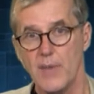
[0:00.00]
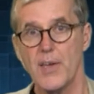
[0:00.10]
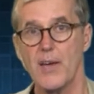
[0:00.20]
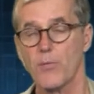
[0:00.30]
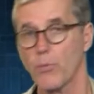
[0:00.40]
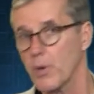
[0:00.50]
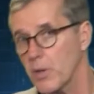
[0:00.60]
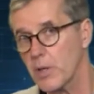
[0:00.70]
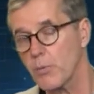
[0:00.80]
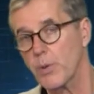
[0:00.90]
if you have
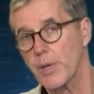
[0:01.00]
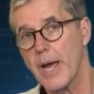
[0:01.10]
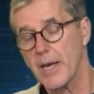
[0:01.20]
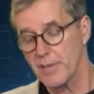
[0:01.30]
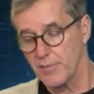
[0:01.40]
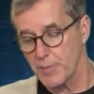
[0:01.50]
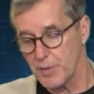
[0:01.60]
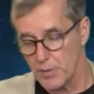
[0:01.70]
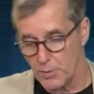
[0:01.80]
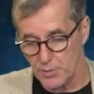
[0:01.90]
really reactive
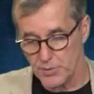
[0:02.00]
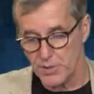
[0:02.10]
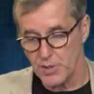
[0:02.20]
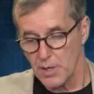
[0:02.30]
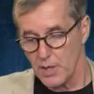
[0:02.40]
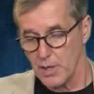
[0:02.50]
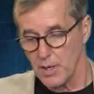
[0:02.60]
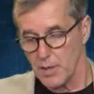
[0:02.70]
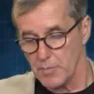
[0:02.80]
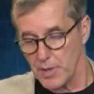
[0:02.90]
materials,
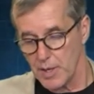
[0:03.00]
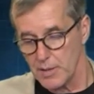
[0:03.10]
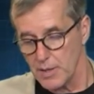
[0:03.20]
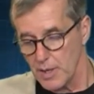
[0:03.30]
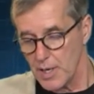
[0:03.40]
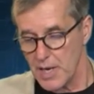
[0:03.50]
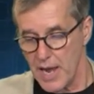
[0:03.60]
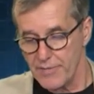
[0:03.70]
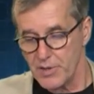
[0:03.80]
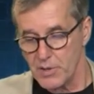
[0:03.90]
and you
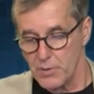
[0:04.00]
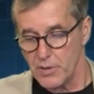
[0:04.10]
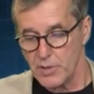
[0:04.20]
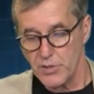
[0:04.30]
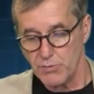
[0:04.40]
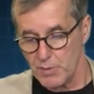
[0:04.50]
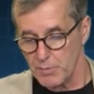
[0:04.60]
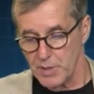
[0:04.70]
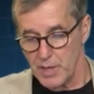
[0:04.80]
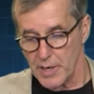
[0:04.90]
have to go to
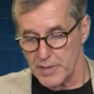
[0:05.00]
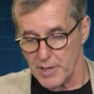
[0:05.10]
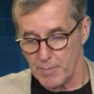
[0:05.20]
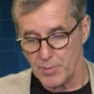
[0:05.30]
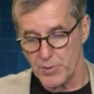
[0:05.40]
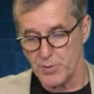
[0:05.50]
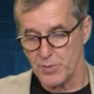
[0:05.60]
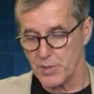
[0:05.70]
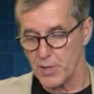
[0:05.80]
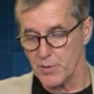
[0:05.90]
extremely high
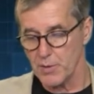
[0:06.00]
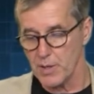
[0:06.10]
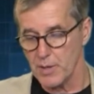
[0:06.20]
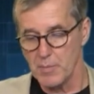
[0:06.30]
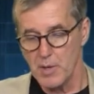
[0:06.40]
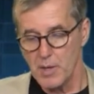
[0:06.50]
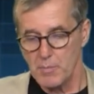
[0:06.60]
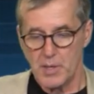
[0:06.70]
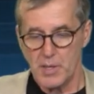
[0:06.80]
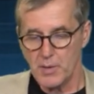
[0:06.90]
temperatures,
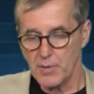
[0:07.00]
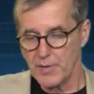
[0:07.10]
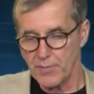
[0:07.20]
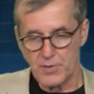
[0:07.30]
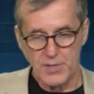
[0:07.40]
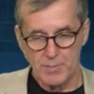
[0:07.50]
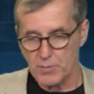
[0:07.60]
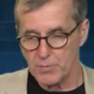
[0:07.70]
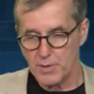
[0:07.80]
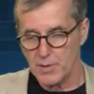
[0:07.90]
but like for
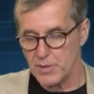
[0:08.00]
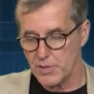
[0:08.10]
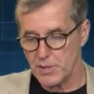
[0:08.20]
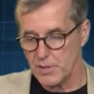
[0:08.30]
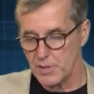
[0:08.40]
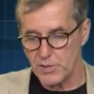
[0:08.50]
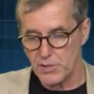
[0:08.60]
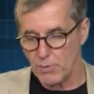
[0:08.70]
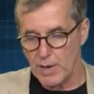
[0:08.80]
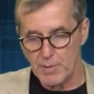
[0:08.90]
example,
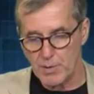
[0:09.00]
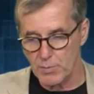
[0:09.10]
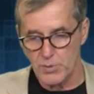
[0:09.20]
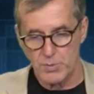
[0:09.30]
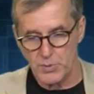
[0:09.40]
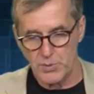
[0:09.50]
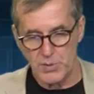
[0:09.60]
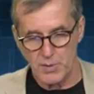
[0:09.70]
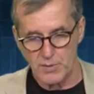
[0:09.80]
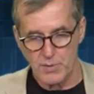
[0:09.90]
ceramic crucibles,